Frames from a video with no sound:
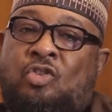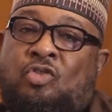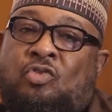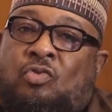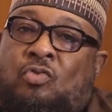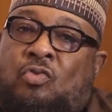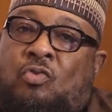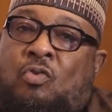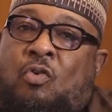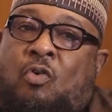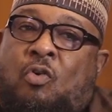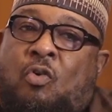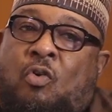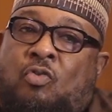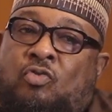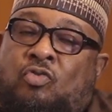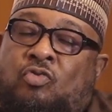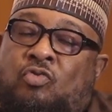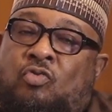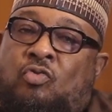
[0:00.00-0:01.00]
to
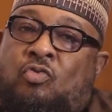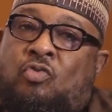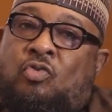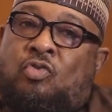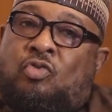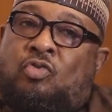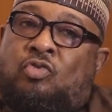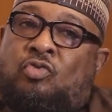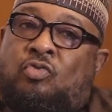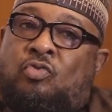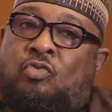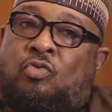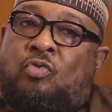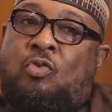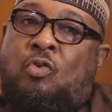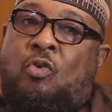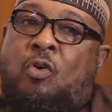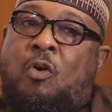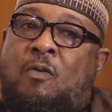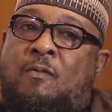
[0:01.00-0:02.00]
to
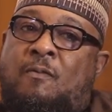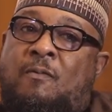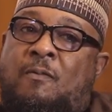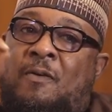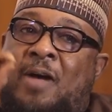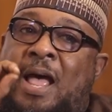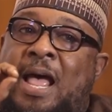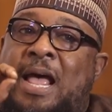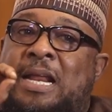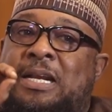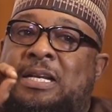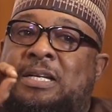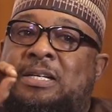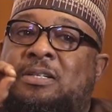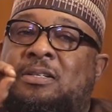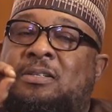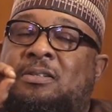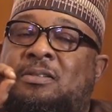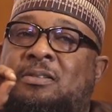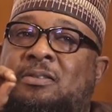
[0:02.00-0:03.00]

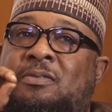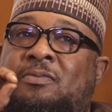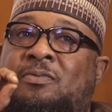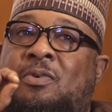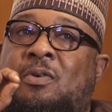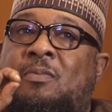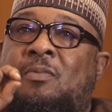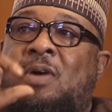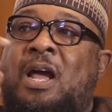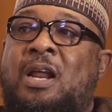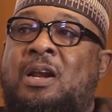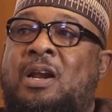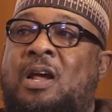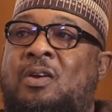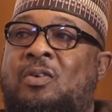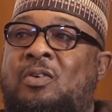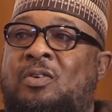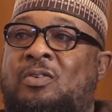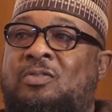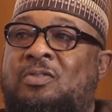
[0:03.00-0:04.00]
convert from
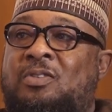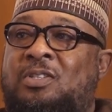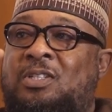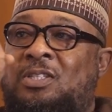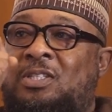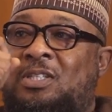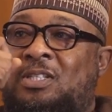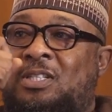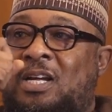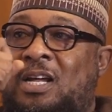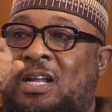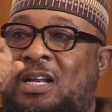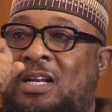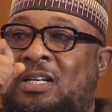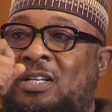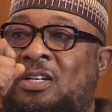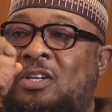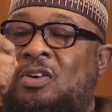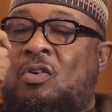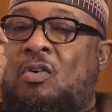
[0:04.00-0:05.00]
analog to digital.
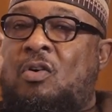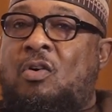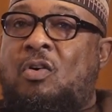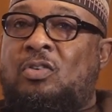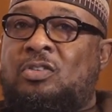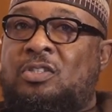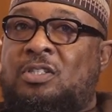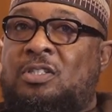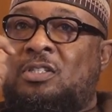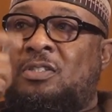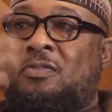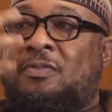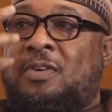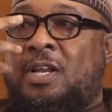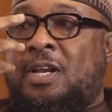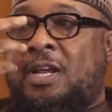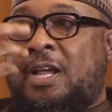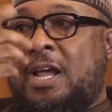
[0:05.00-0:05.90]
The cost is very